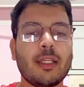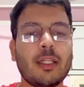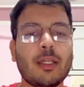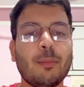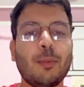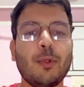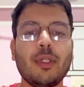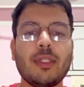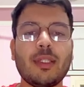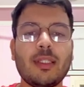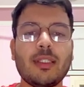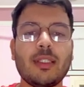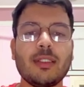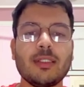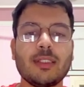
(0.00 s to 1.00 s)
in Computer
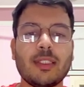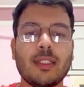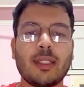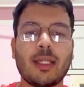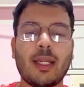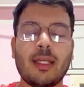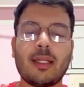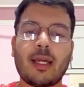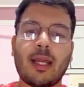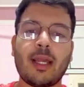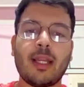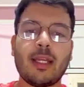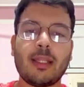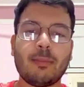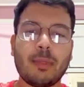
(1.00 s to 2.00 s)
Science Engineering at
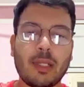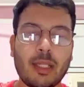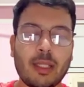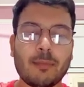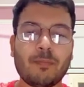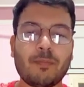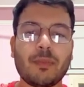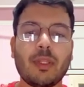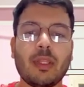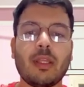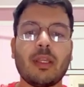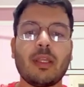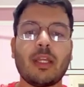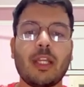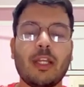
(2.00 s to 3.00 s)
IIT Bhilai.
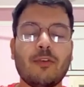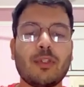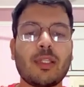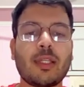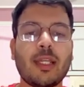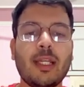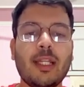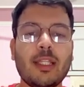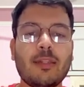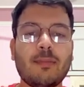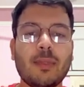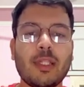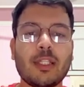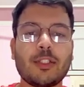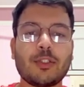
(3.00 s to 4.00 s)
It was a great
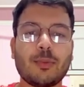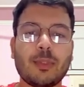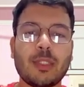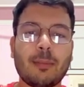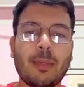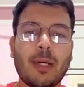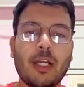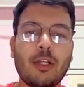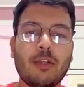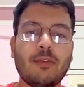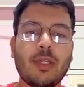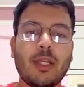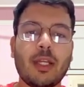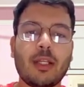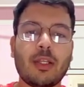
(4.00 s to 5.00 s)
experience to be the part
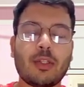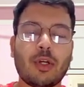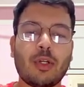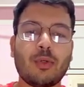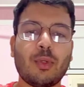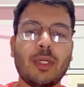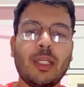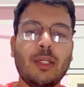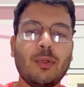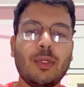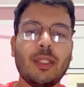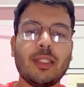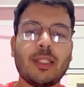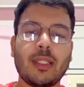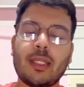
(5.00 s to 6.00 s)
of the Aidothon
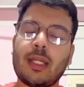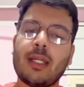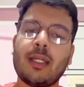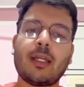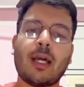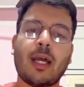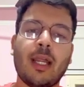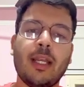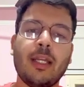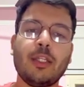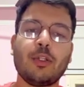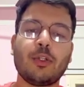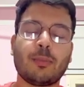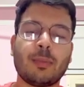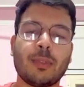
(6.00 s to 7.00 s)
2023 at
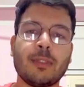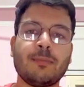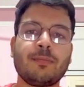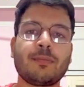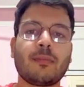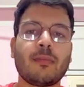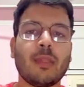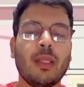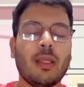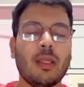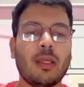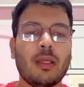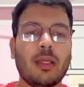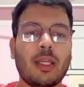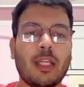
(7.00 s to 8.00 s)
IIT Ropar,
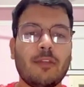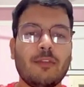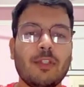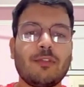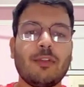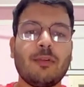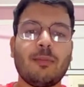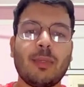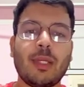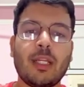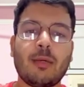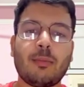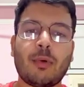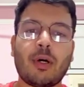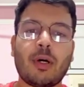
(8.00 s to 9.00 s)
in which we
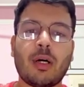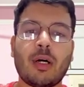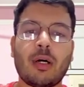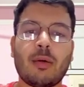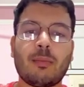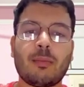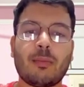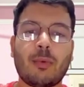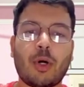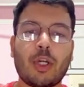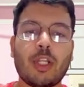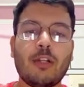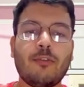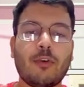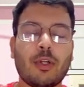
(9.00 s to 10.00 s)
made a
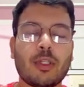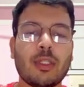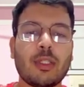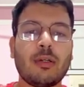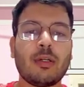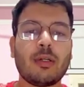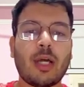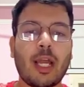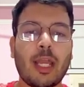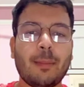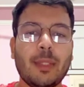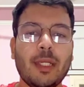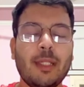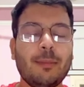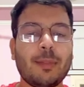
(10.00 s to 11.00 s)
model for the
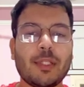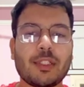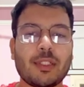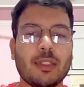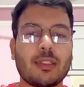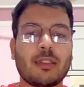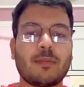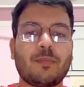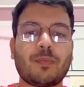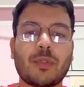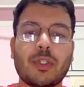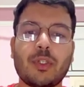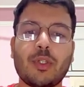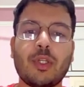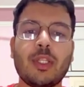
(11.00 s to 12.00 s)
IBD patients.
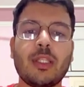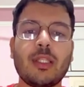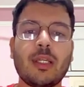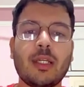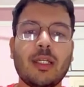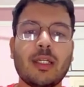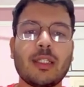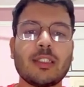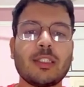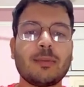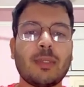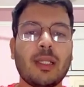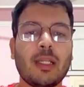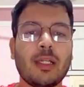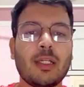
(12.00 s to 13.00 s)
During the
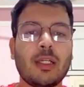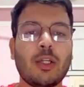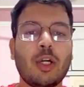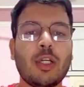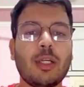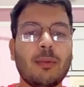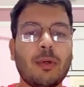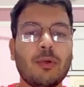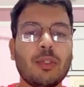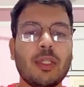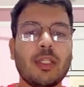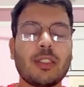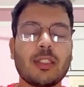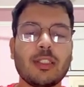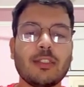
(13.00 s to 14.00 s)
internship, I learned a lot about the
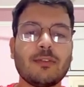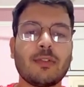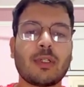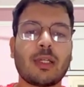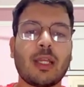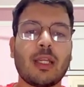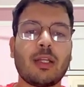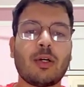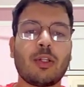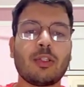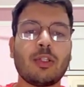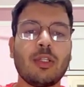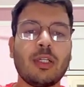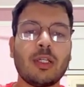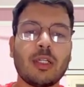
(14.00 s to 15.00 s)
research work and
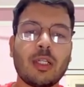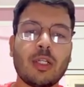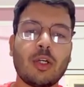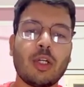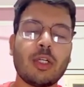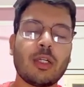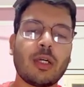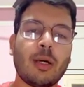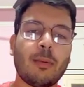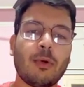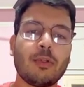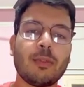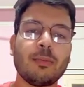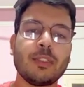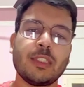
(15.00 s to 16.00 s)
also learned a lot
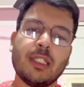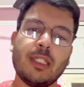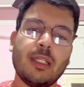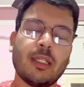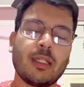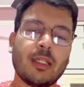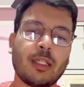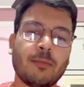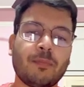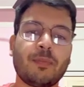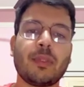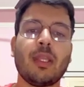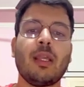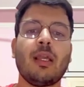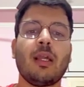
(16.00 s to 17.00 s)
about the machine learning.
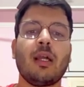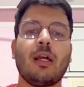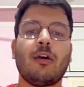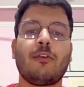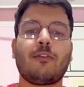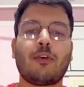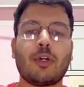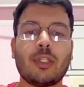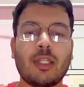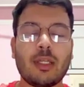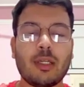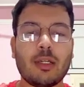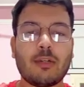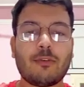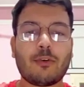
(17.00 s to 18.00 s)
For
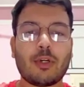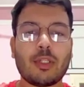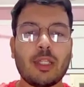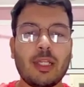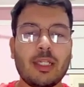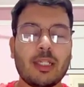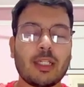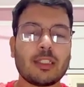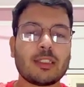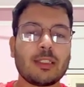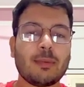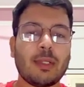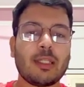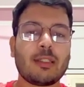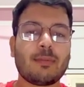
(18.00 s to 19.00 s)
the
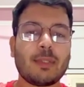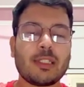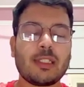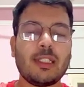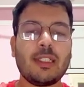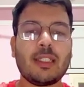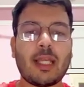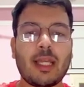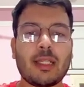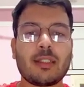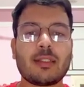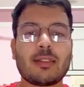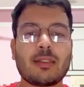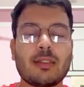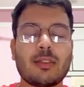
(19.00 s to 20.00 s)
internship, I especially
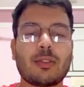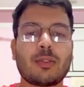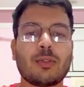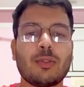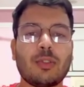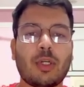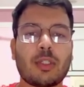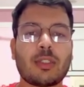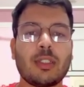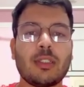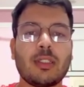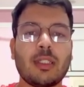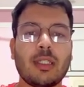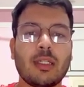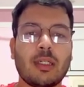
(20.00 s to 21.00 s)
thanks to Dr.
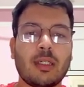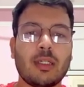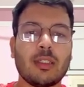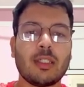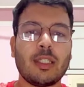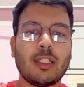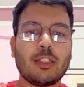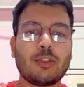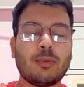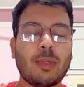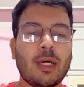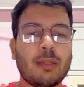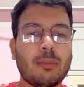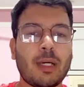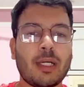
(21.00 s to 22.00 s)
Dheeraj
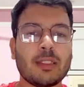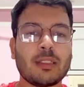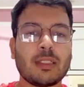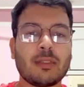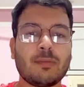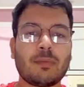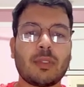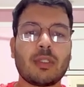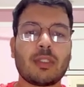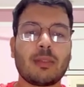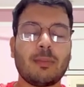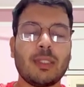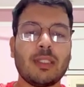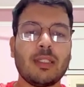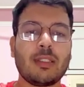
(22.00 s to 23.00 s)
Kumar Mahajan,
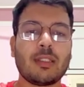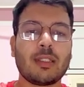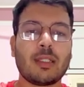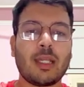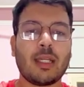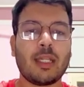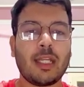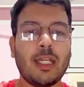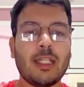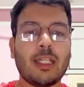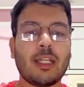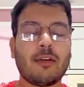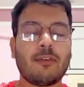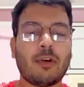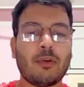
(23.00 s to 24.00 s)
Saminda Sir and
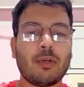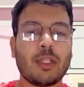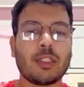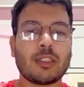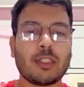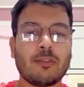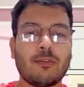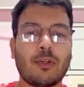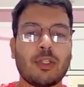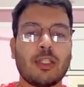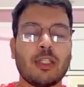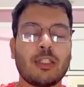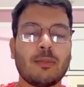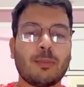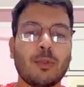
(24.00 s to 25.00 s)
aidKRIYA Foundation for
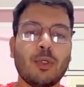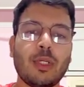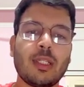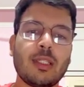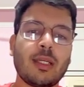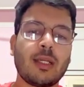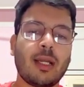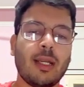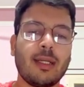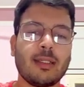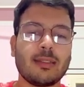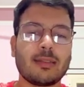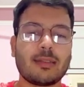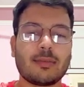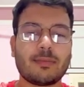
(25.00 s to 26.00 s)
their support and the
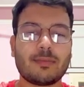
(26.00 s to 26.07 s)
guidance.